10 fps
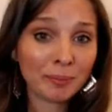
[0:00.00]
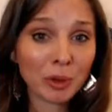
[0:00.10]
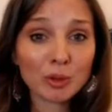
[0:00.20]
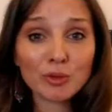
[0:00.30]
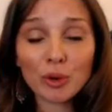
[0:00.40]

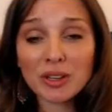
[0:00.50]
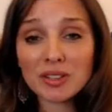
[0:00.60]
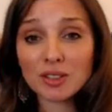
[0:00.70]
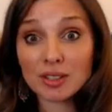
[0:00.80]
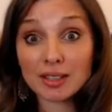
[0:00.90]
whose voice
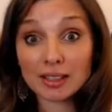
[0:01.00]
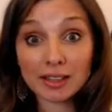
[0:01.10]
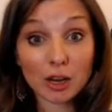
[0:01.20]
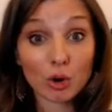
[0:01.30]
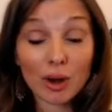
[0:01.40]
has just
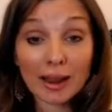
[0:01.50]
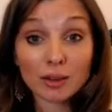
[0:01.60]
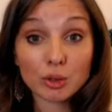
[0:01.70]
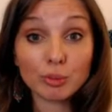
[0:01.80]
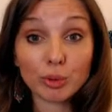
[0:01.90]
suddenly
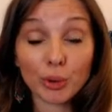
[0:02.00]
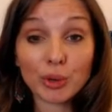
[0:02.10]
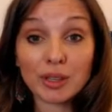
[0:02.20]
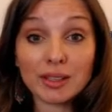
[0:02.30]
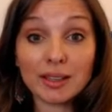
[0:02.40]
cracked or
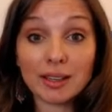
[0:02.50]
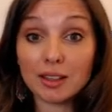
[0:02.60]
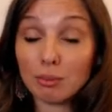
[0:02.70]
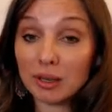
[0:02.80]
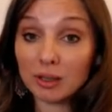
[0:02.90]
broken in
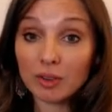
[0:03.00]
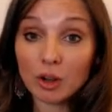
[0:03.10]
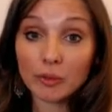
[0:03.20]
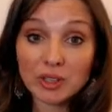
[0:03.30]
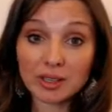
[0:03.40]
the middle of a
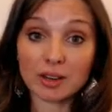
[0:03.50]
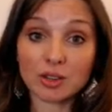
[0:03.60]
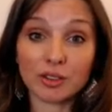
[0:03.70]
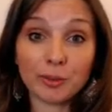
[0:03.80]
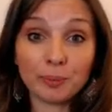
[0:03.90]

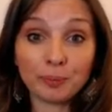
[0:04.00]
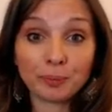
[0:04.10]
conversation,